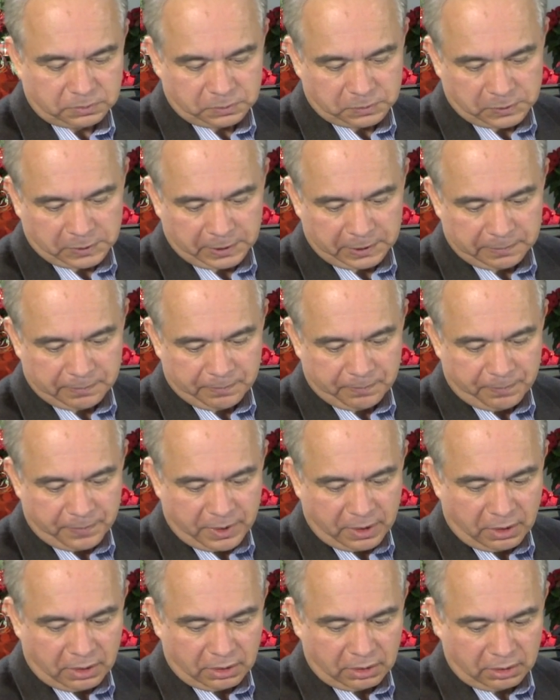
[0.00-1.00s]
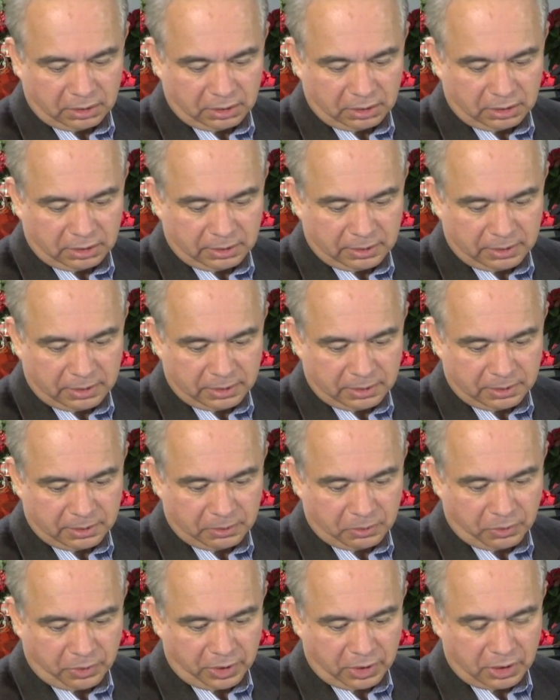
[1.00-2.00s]
right?
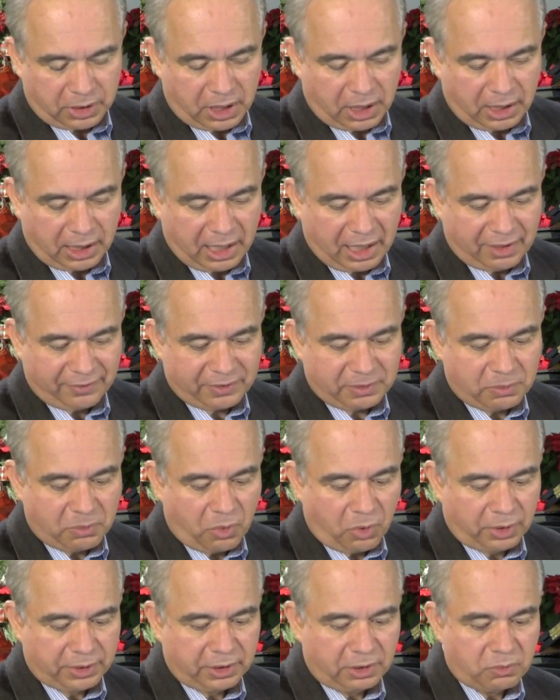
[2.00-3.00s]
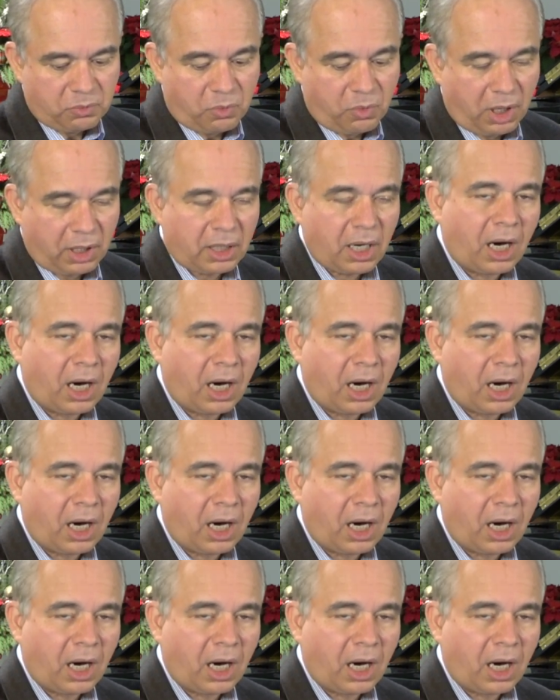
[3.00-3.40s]
We are not having more than 1